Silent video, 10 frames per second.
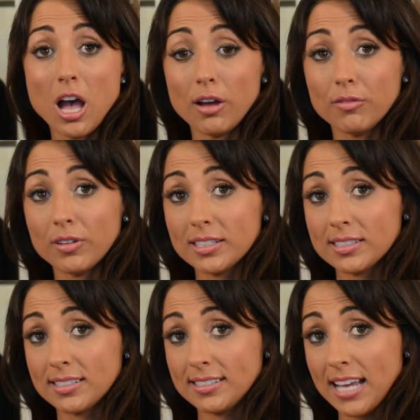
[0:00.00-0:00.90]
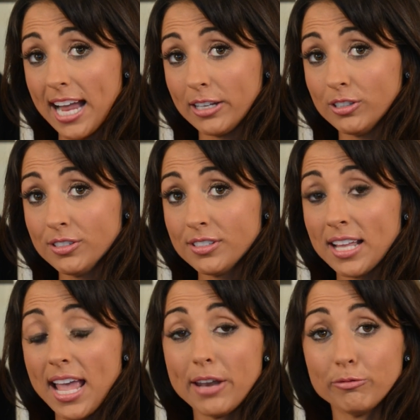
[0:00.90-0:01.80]
of
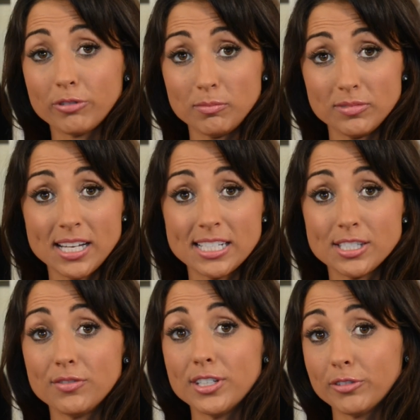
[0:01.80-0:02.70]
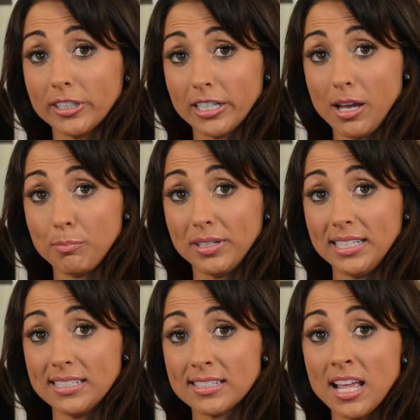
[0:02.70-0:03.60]
styles and from tons of different
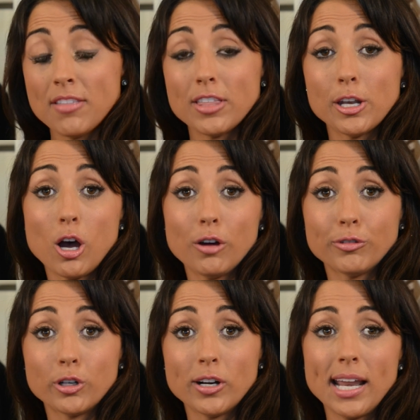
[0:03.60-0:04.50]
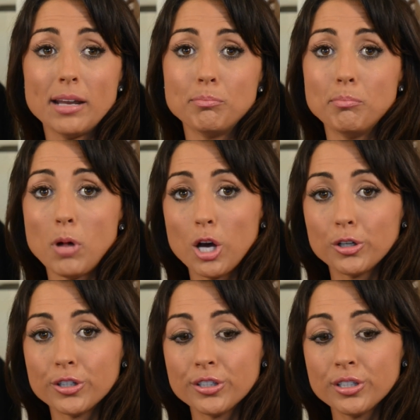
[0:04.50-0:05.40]
companies that offer a
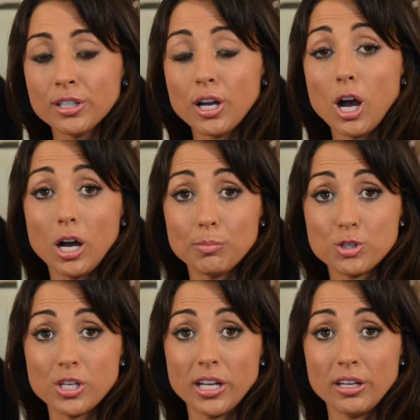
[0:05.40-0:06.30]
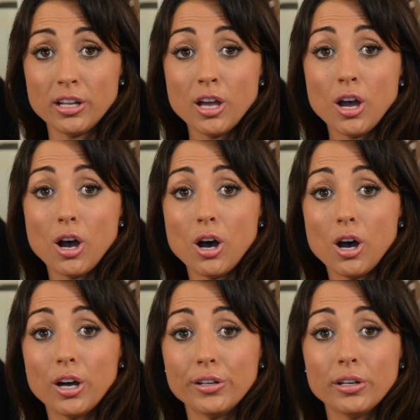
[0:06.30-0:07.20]
modern option
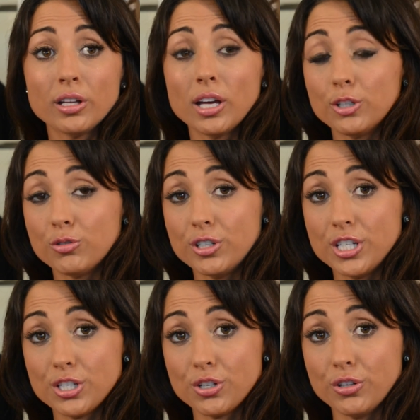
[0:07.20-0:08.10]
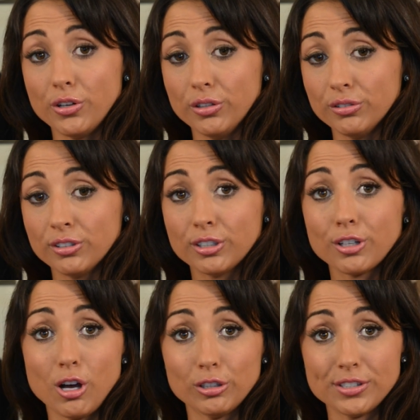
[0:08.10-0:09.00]
on a traditional
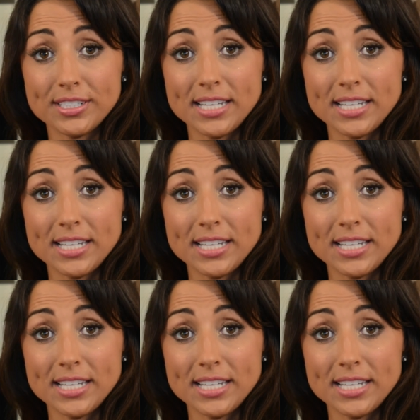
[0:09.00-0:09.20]
collar